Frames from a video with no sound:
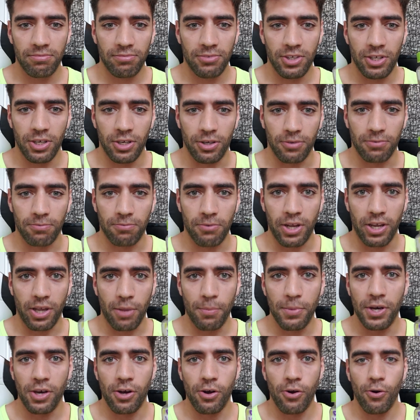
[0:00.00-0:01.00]

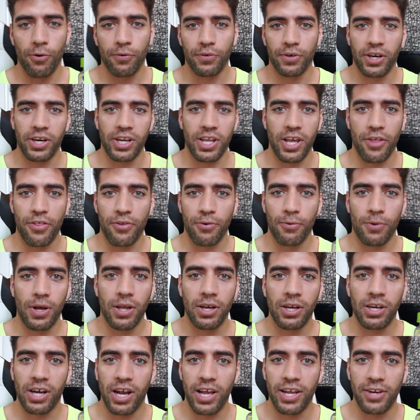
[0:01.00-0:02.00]
recommend it over any other
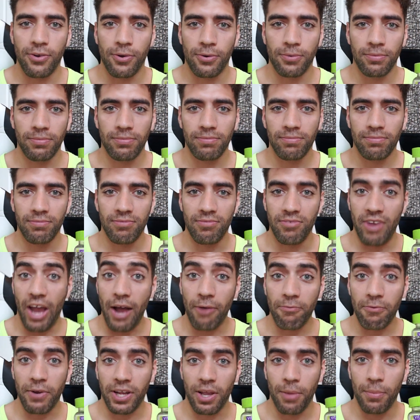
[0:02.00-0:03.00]
one, and I don't
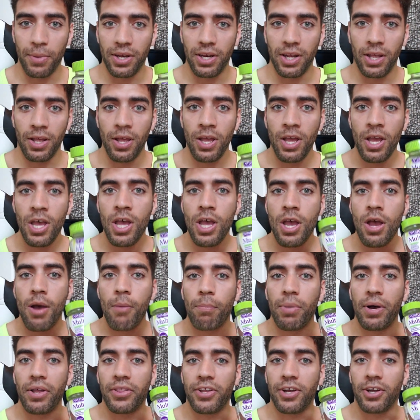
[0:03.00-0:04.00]
not recommend it.
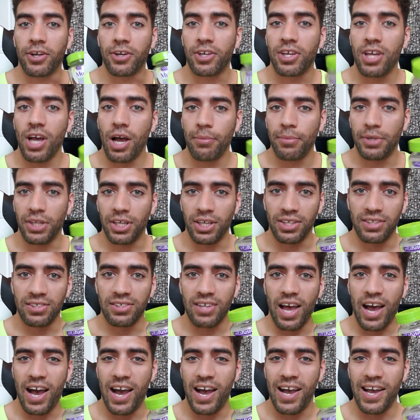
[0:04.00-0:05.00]
But they're gummies.
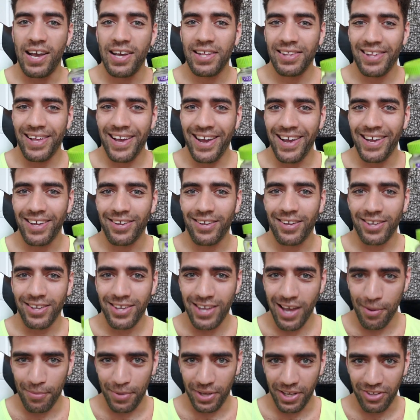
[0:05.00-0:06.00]
I like
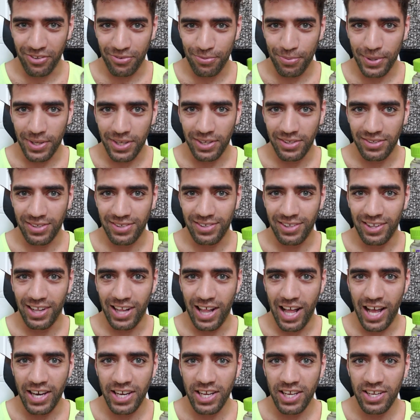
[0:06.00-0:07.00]
gummies because it's a
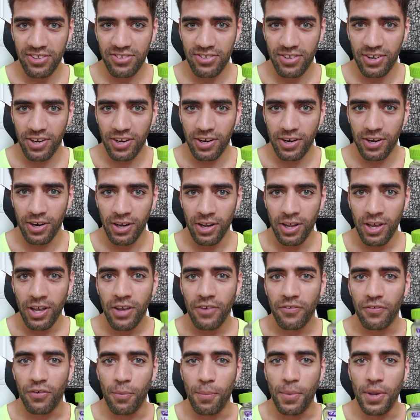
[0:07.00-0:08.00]
lot easier
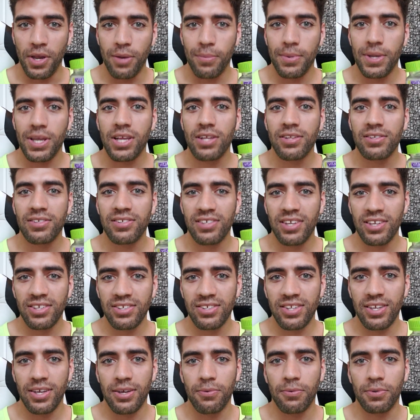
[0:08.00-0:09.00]
for me to be
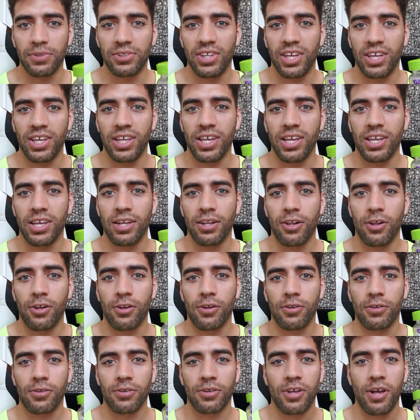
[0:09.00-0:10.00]
consistent with taking a
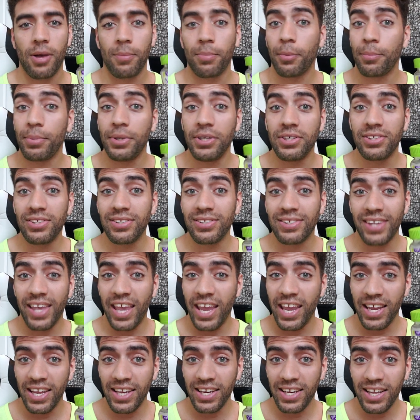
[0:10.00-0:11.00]
little couple pieces of
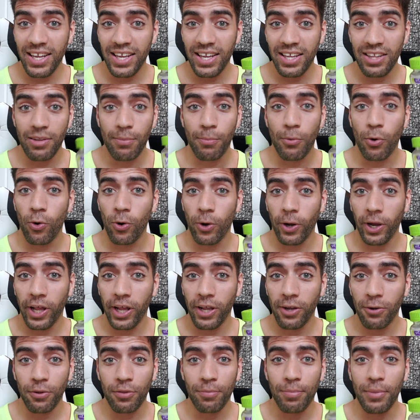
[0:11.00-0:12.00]
candy in the
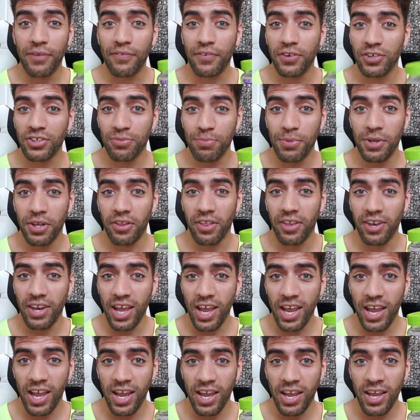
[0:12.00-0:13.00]
morning or with my first meal of the
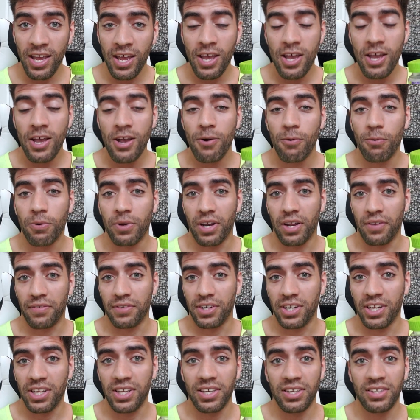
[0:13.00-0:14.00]
day, whatever
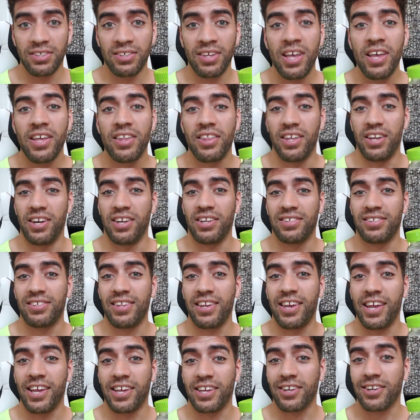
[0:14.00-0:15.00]
it is, than it is to
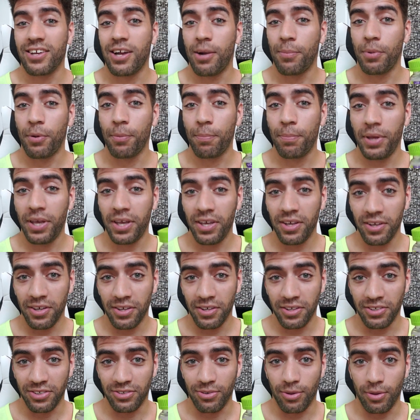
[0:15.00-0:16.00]
take a couple
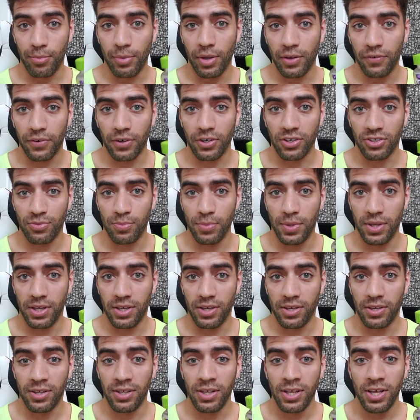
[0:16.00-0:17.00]
pills with my first
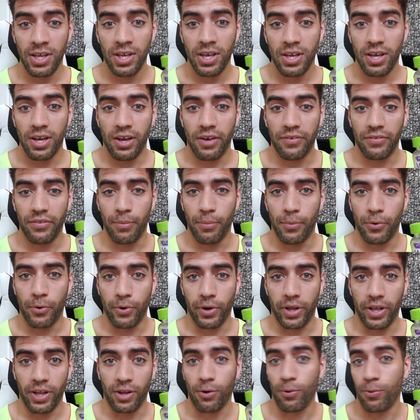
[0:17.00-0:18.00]
meal of the
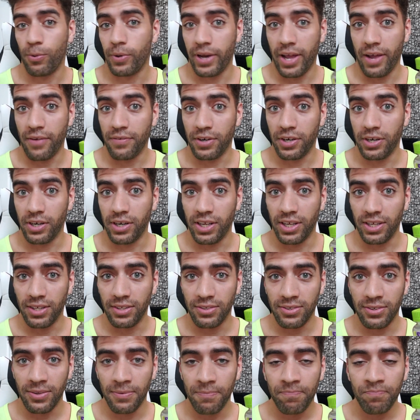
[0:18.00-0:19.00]
morning or whatever it
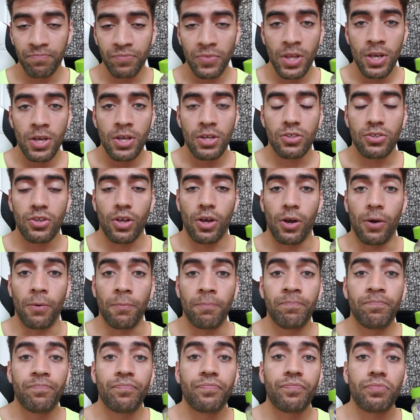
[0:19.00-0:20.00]
is. So,
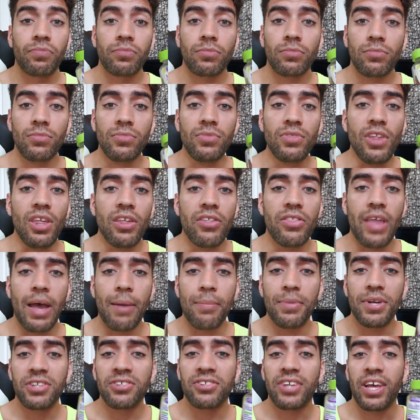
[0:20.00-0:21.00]
that
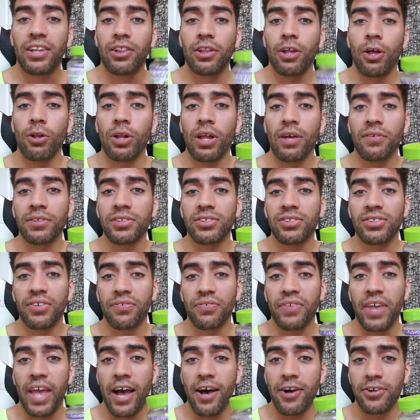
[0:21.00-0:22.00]
being said, low levels
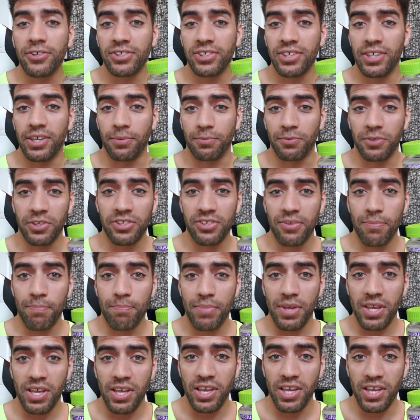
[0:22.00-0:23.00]
of calcium, reason
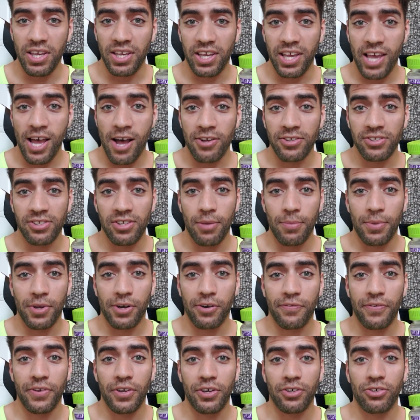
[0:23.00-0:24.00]
being calcium
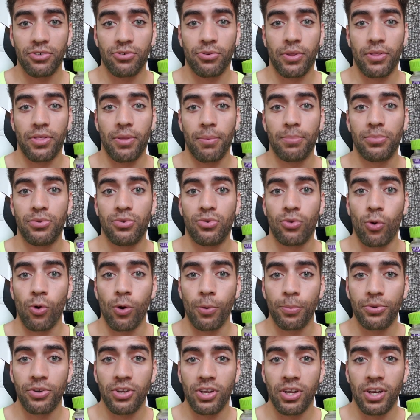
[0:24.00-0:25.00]
interferes with
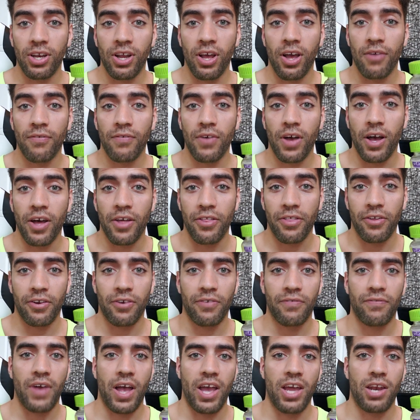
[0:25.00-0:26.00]
absorption of other
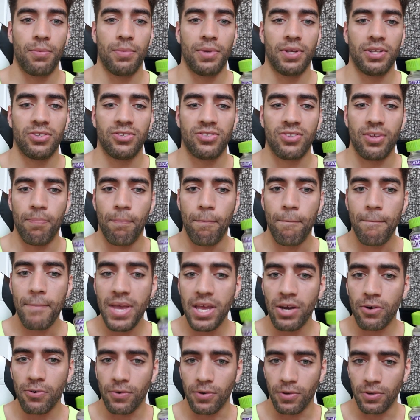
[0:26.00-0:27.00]
vitamins and
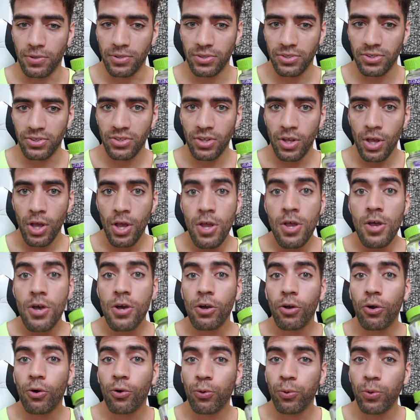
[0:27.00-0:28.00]
minerals.
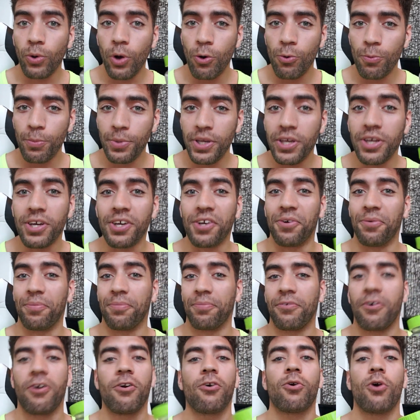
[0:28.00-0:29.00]

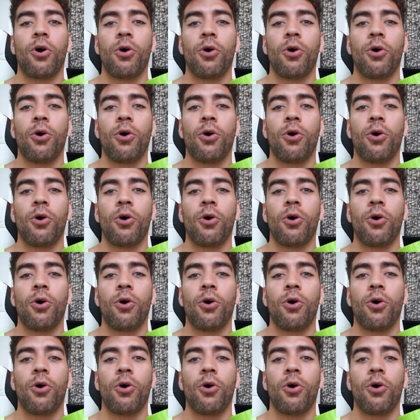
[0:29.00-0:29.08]
Chromium